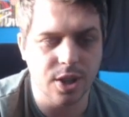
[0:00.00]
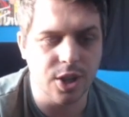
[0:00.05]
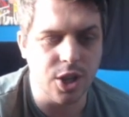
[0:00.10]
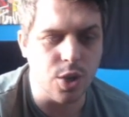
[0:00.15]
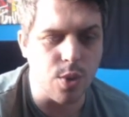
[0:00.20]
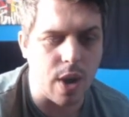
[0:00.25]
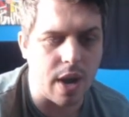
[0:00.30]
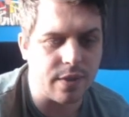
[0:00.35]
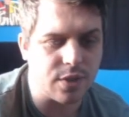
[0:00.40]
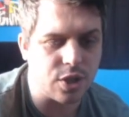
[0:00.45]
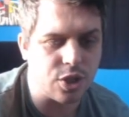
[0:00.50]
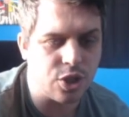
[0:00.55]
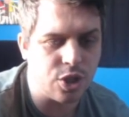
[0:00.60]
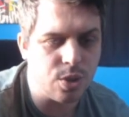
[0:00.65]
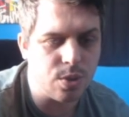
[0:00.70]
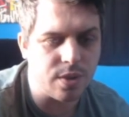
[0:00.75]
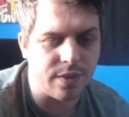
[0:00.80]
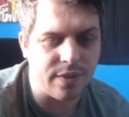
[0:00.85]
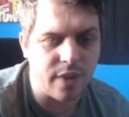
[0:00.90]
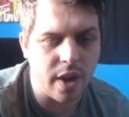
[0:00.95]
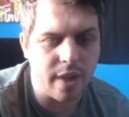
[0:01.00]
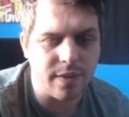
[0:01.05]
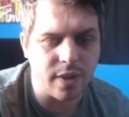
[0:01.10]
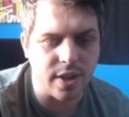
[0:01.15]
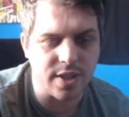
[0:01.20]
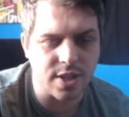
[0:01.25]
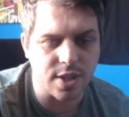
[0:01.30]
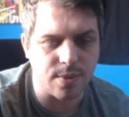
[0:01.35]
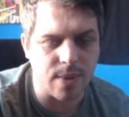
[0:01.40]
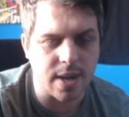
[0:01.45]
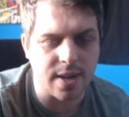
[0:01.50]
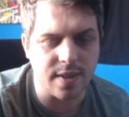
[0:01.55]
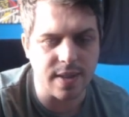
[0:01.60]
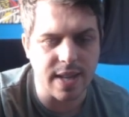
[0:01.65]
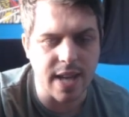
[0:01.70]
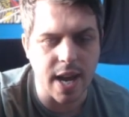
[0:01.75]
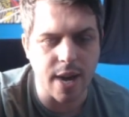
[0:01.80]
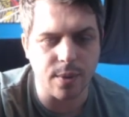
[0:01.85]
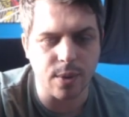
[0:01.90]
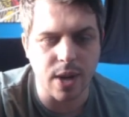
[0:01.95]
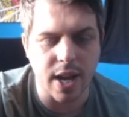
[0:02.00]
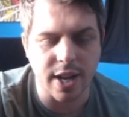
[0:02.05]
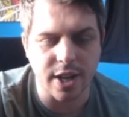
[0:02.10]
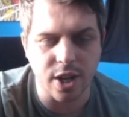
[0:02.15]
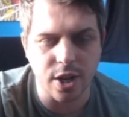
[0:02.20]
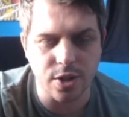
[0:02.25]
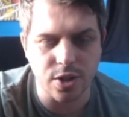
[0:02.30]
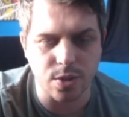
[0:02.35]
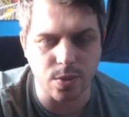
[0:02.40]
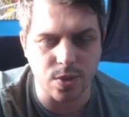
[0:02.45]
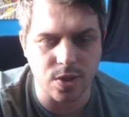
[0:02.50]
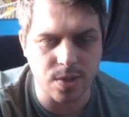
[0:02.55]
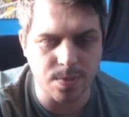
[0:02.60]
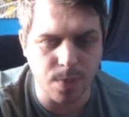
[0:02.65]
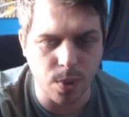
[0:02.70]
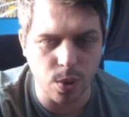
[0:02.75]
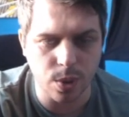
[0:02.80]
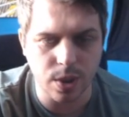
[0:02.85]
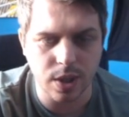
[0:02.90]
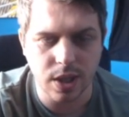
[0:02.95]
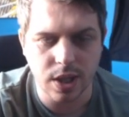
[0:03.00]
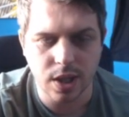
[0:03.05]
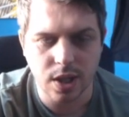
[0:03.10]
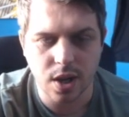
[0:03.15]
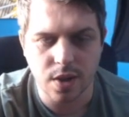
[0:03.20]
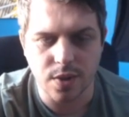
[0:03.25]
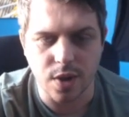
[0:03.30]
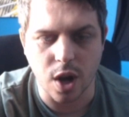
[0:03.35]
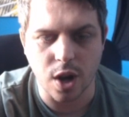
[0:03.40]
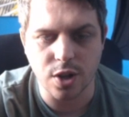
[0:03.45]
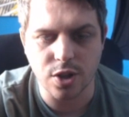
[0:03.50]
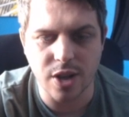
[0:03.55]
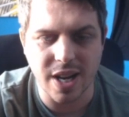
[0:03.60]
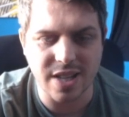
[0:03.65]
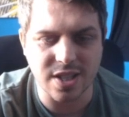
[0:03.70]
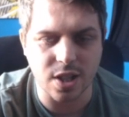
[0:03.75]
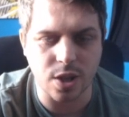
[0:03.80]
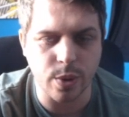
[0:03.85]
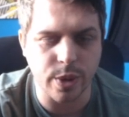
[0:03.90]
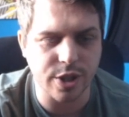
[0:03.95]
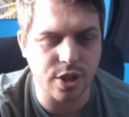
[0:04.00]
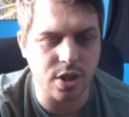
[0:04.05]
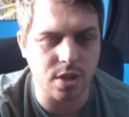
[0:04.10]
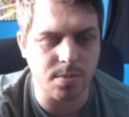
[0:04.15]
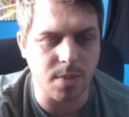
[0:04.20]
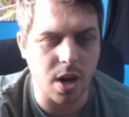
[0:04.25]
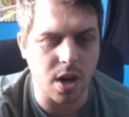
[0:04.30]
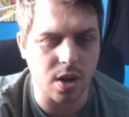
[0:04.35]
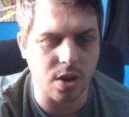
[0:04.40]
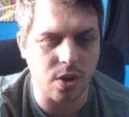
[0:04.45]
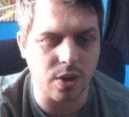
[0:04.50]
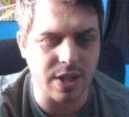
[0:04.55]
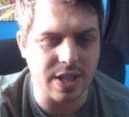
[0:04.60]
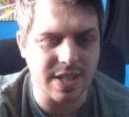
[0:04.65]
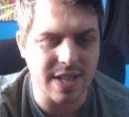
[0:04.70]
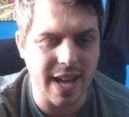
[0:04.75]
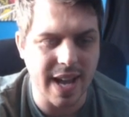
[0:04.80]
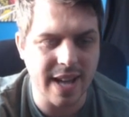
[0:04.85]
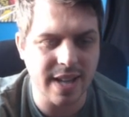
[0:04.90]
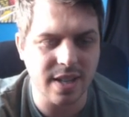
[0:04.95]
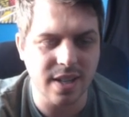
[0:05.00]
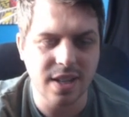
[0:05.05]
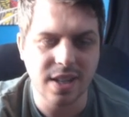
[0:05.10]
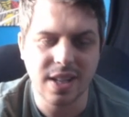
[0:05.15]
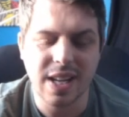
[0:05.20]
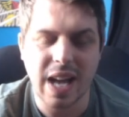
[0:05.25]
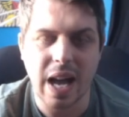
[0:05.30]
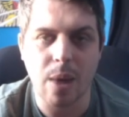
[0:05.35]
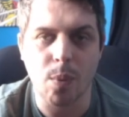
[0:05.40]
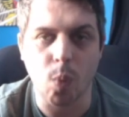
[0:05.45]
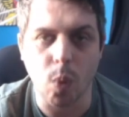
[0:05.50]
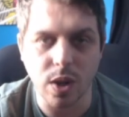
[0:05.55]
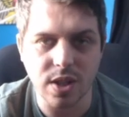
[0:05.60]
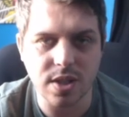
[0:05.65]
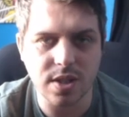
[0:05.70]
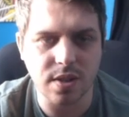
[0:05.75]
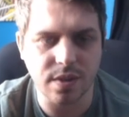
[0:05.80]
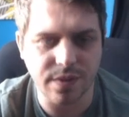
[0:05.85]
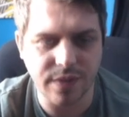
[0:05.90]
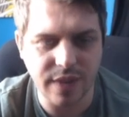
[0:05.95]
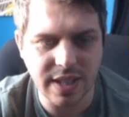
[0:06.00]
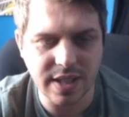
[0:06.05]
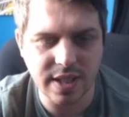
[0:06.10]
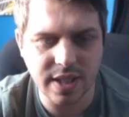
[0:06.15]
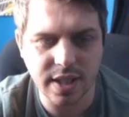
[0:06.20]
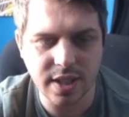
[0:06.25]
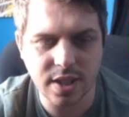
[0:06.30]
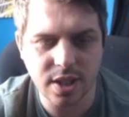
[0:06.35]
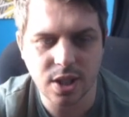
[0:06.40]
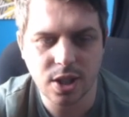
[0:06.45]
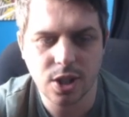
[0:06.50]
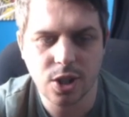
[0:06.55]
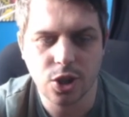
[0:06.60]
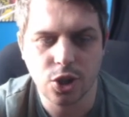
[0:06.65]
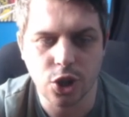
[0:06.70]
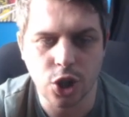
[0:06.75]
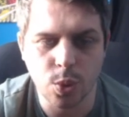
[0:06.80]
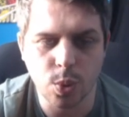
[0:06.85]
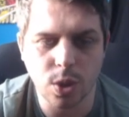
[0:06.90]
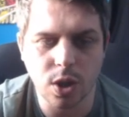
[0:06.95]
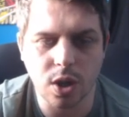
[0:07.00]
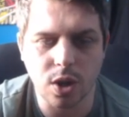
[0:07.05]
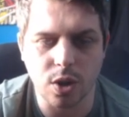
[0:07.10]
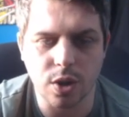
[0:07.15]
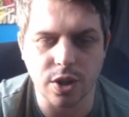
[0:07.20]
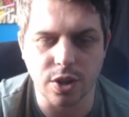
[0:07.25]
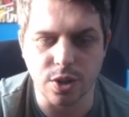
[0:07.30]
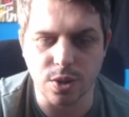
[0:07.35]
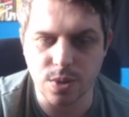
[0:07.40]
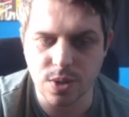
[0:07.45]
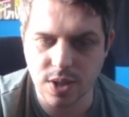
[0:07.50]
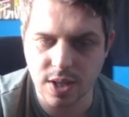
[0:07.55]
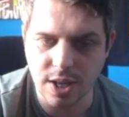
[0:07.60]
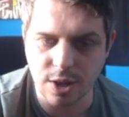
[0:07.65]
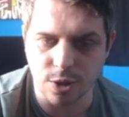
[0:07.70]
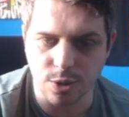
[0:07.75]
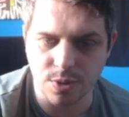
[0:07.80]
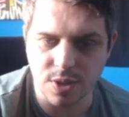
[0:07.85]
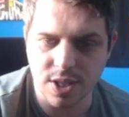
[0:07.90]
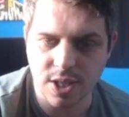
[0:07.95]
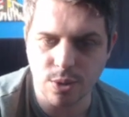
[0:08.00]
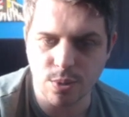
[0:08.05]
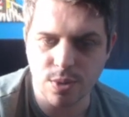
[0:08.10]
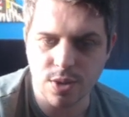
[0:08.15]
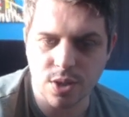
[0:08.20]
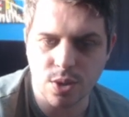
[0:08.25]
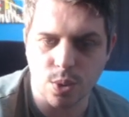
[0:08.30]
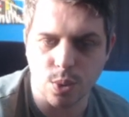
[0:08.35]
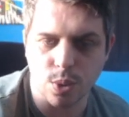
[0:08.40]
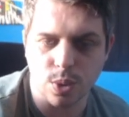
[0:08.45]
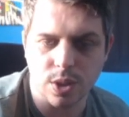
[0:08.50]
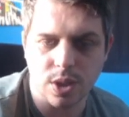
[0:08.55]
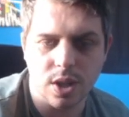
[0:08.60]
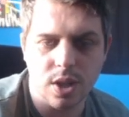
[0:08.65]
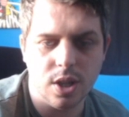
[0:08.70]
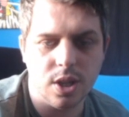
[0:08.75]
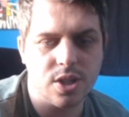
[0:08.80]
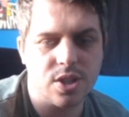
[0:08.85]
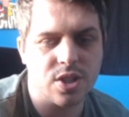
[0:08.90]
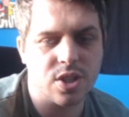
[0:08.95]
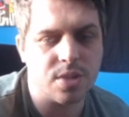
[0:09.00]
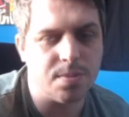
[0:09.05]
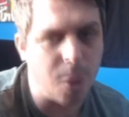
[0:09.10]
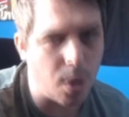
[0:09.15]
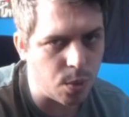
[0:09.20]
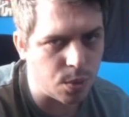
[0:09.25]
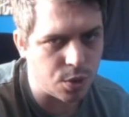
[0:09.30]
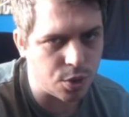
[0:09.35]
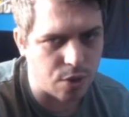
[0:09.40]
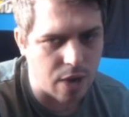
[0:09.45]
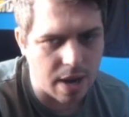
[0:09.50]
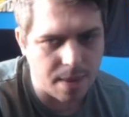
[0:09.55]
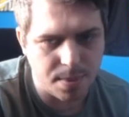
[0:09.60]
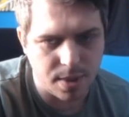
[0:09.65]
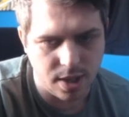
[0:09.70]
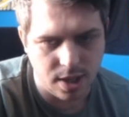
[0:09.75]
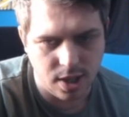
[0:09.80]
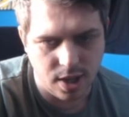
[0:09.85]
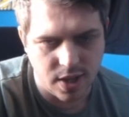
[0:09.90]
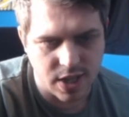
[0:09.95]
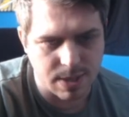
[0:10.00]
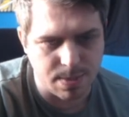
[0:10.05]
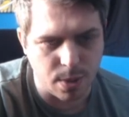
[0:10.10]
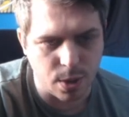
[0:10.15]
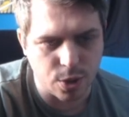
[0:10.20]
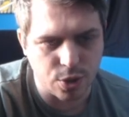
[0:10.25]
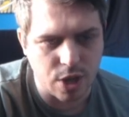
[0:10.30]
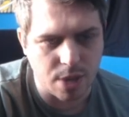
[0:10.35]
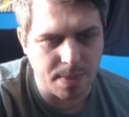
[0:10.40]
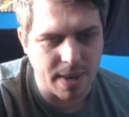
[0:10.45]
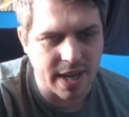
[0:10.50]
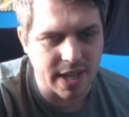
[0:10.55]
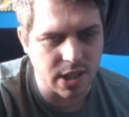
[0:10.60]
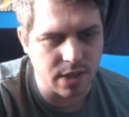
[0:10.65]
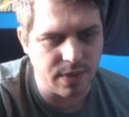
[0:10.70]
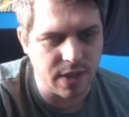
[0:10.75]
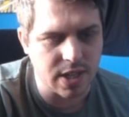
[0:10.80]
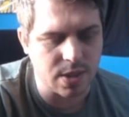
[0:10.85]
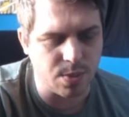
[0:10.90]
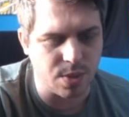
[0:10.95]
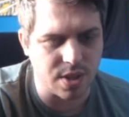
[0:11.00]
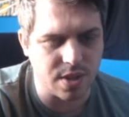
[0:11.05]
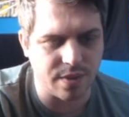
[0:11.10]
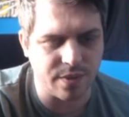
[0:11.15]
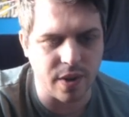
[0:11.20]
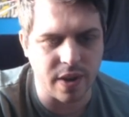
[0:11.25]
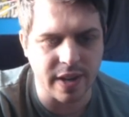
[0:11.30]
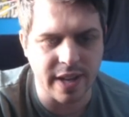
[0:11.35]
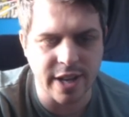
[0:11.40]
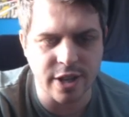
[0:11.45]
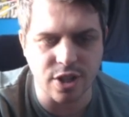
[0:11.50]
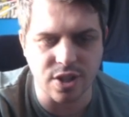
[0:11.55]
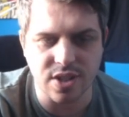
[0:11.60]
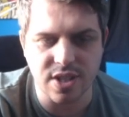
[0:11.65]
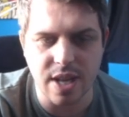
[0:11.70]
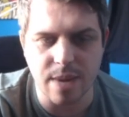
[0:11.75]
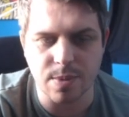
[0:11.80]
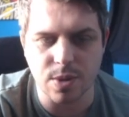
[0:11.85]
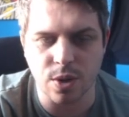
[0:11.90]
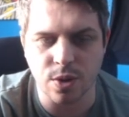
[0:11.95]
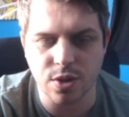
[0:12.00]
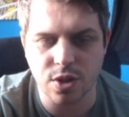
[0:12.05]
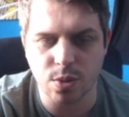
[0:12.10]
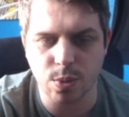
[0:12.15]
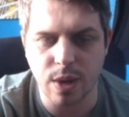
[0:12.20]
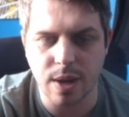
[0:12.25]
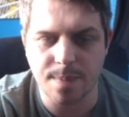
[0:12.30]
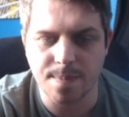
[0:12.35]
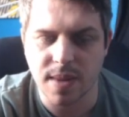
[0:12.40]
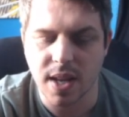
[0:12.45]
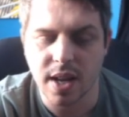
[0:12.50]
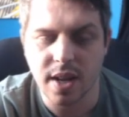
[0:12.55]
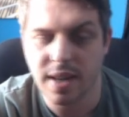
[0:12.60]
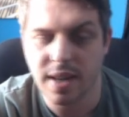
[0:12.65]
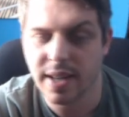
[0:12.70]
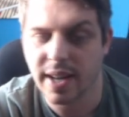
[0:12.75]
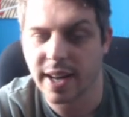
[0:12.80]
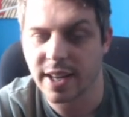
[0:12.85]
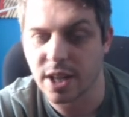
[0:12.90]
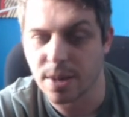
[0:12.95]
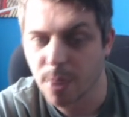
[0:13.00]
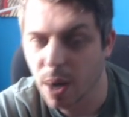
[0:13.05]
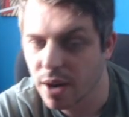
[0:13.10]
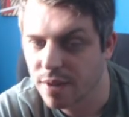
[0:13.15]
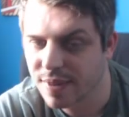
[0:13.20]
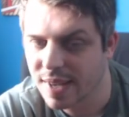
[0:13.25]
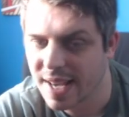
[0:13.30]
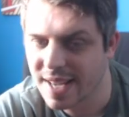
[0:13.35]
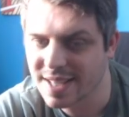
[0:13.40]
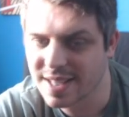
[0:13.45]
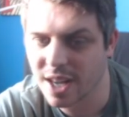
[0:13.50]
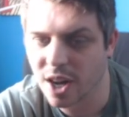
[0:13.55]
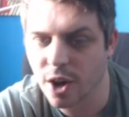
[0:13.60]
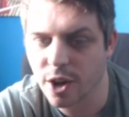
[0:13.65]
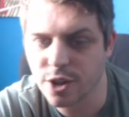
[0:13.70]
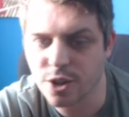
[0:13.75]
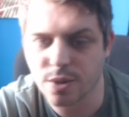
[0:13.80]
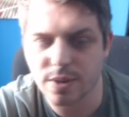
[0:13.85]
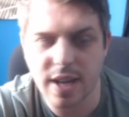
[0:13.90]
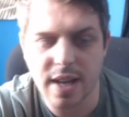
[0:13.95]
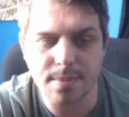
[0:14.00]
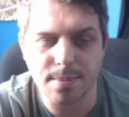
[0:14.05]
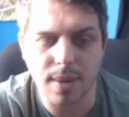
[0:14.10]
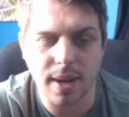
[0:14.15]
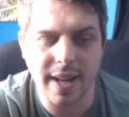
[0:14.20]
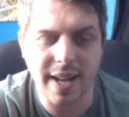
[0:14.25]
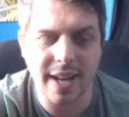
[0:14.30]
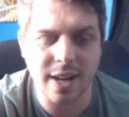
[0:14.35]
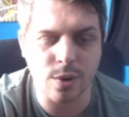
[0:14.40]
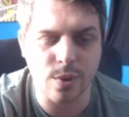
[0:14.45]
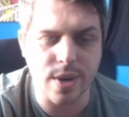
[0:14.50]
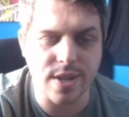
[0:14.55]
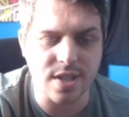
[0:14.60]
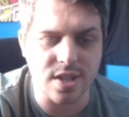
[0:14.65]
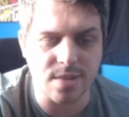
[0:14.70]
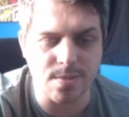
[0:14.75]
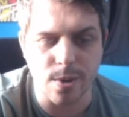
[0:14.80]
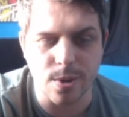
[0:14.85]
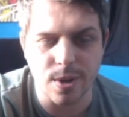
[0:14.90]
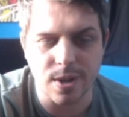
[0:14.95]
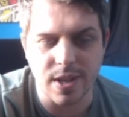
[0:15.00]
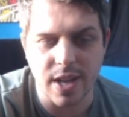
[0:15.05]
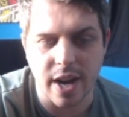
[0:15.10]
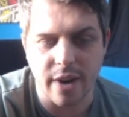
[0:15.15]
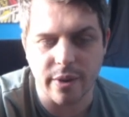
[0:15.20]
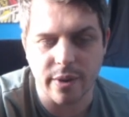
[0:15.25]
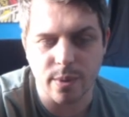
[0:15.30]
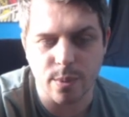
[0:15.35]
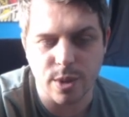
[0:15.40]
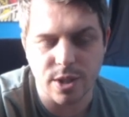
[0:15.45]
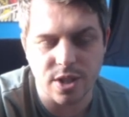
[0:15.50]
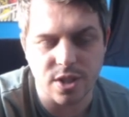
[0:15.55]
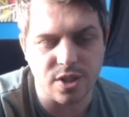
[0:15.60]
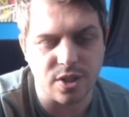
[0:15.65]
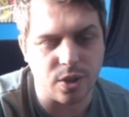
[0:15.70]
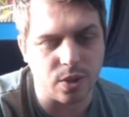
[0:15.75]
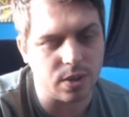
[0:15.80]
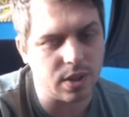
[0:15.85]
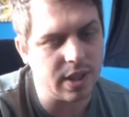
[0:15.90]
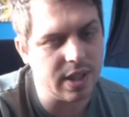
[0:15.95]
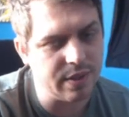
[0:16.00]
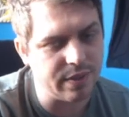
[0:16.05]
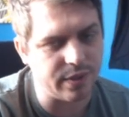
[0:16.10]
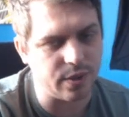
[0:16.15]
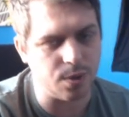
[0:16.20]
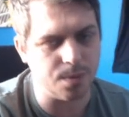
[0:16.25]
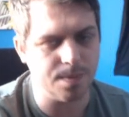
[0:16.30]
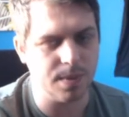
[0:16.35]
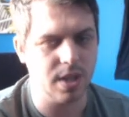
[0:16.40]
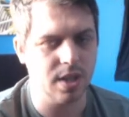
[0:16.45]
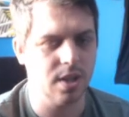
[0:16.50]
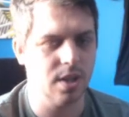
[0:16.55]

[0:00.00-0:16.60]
You will have to shoot the 5 lights surrounding the area and hunter will spawn. The hunter has a question mark on its head, and once defeated, you will unlock a new skill. The skill is called Smoke Trap. The Smoke Trap activates once a friendly agent steps onto it, and you might have guessed it hides your nameplate and creates a smoke in the area, which is non-lethal.